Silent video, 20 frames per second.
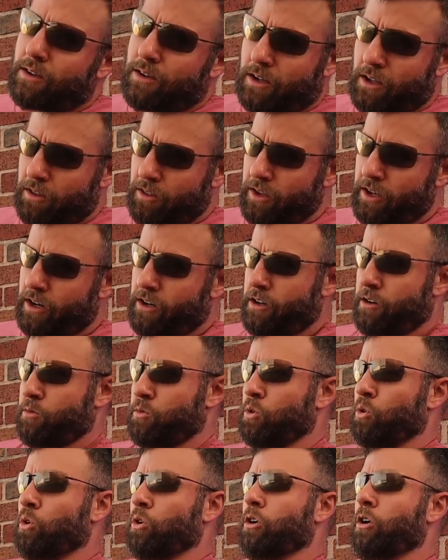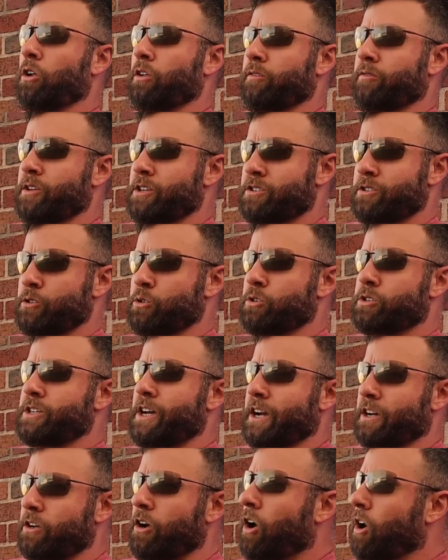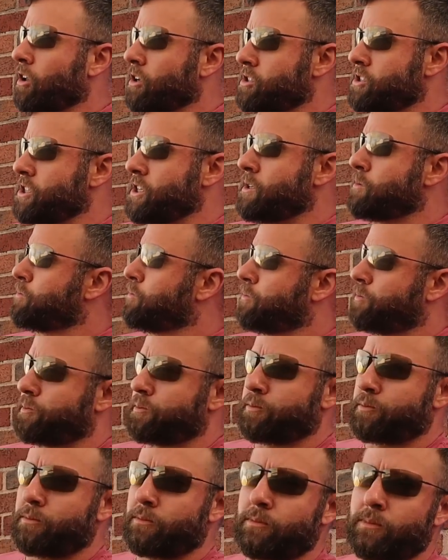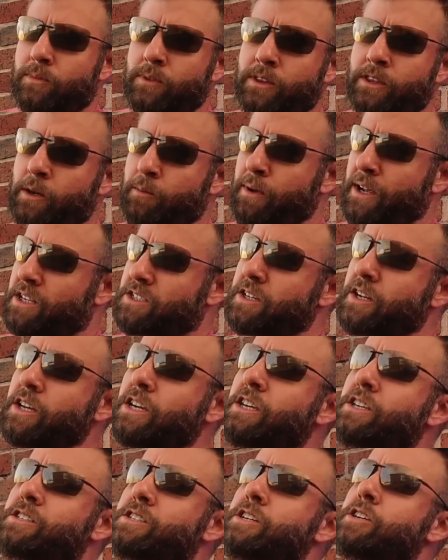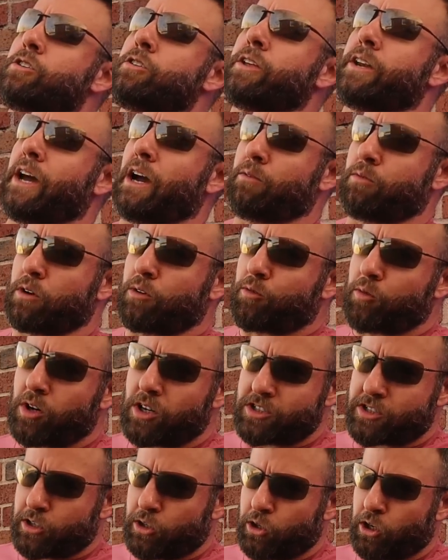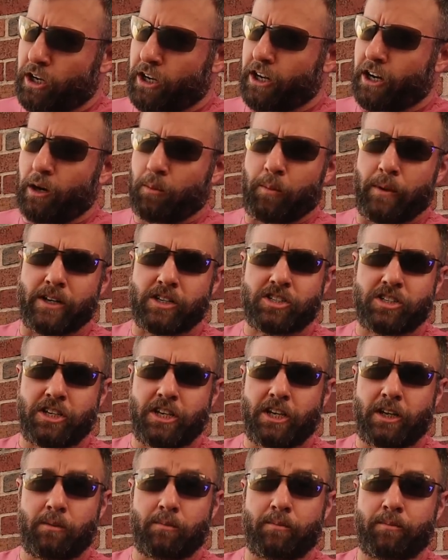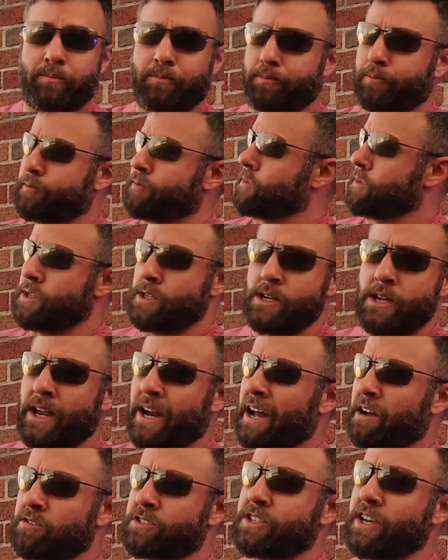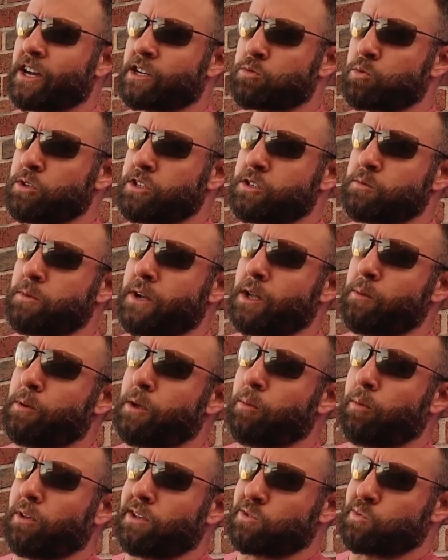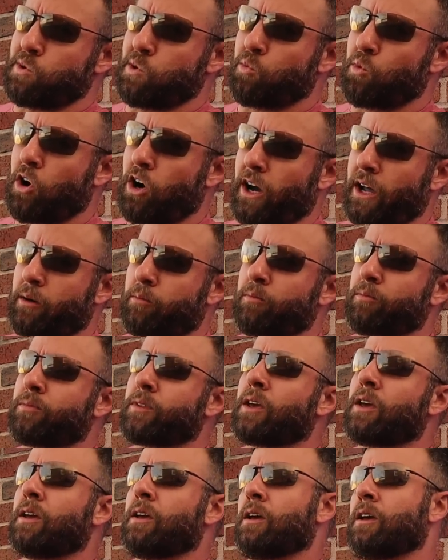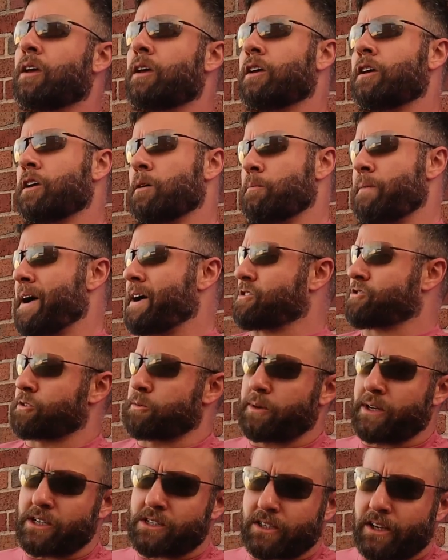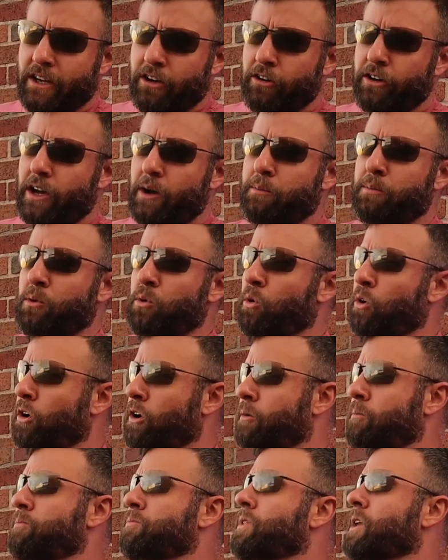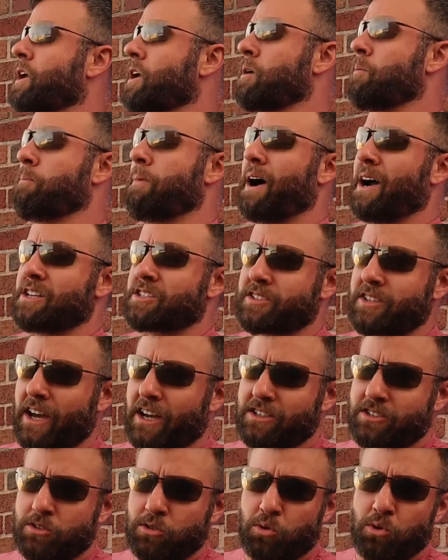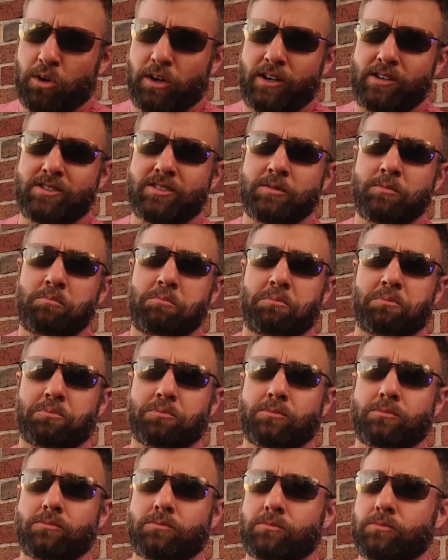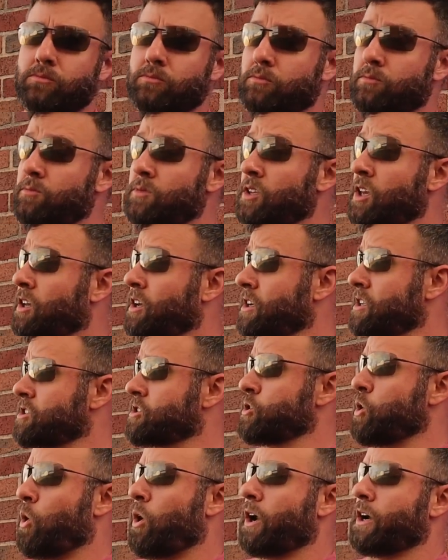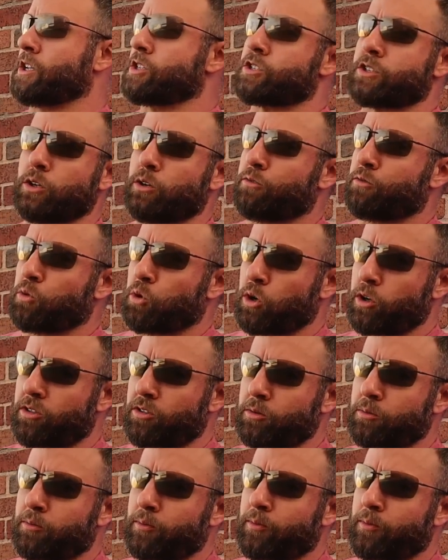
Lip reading: And then unrolled all of this new technology that makes it easier than ever for us to hook up and cheat and have sex with as many people as we want and masturbate to internet porn and buy sex toys and so on and so forth.